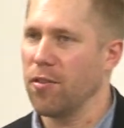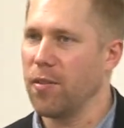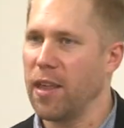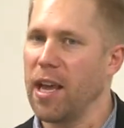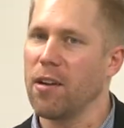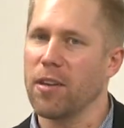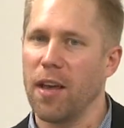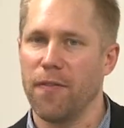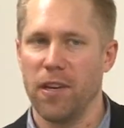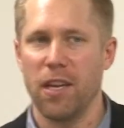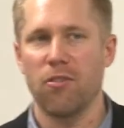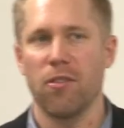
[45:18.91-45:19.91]
their
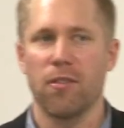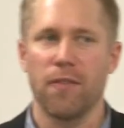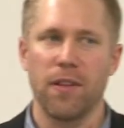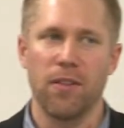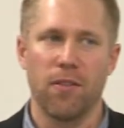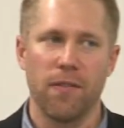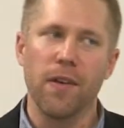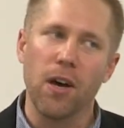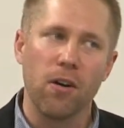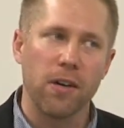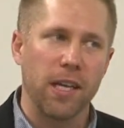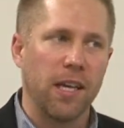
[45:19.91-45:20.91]
definitions of
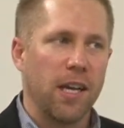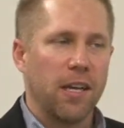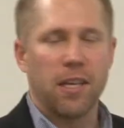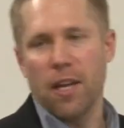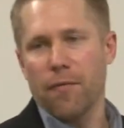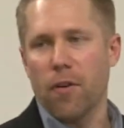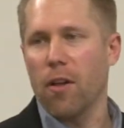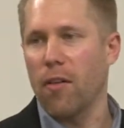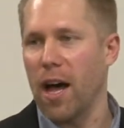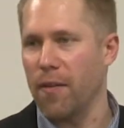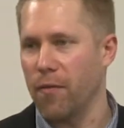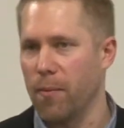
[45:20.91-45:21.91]
incivility differ a
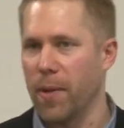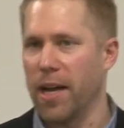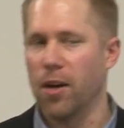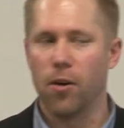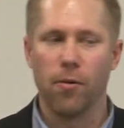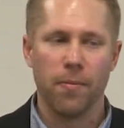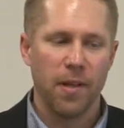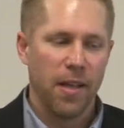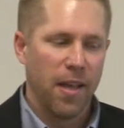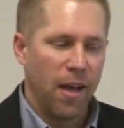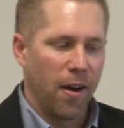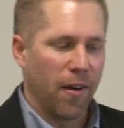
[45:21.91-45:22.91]
lot from my own.
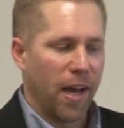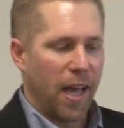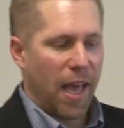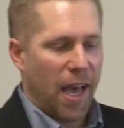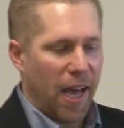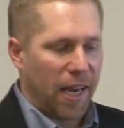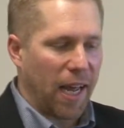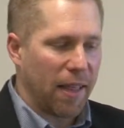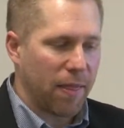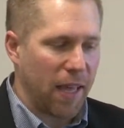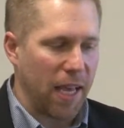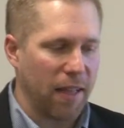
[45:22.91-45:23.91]
All right, and I
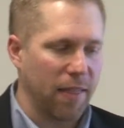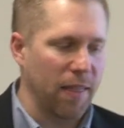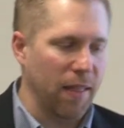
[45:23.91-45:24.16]
think